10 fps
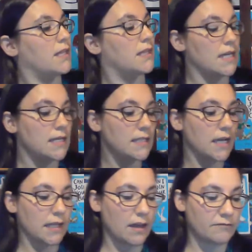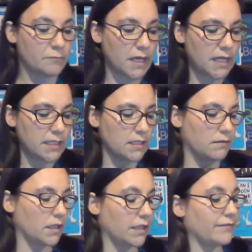These I love because
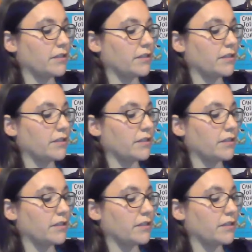they're really